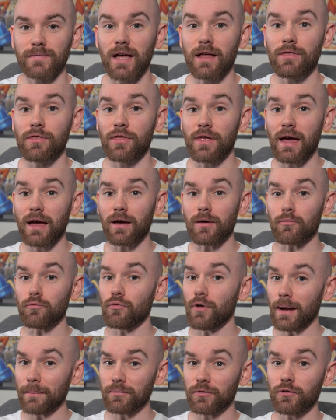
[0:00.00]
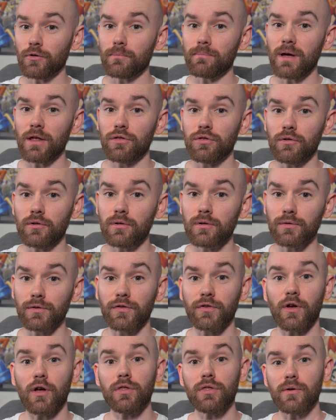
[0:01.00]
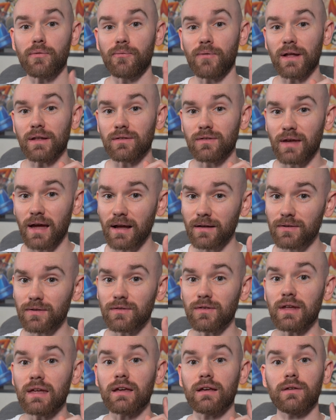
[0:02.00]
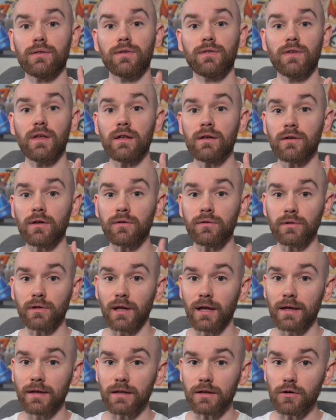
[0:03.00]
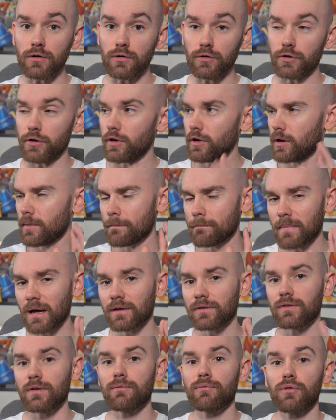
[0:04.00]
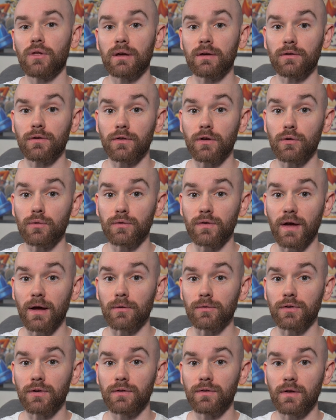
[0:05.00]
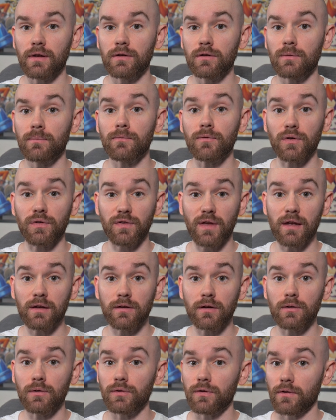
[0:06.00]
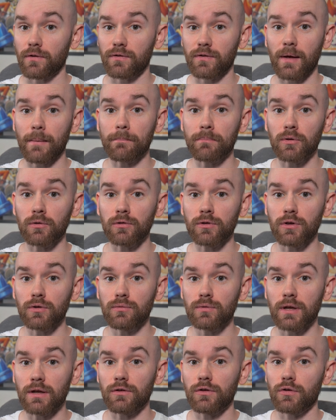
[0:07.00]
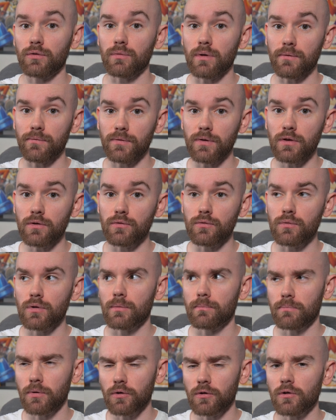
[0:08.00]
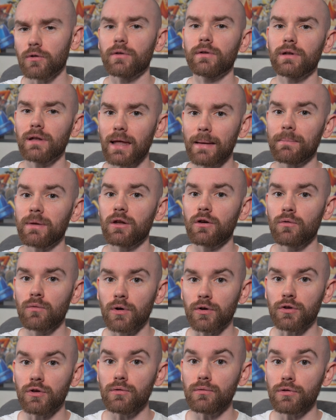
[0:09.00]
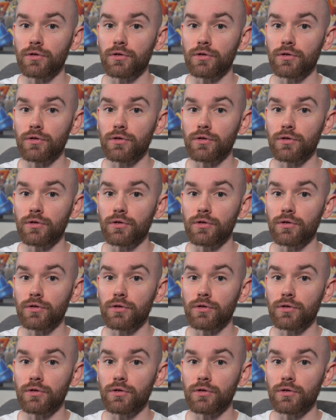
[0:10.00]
And that wraps up my thoughts on the fantastic Sinden Lightgun. A massive thanks goes out to Sinden for sending us a sample unit to review, but let me know what you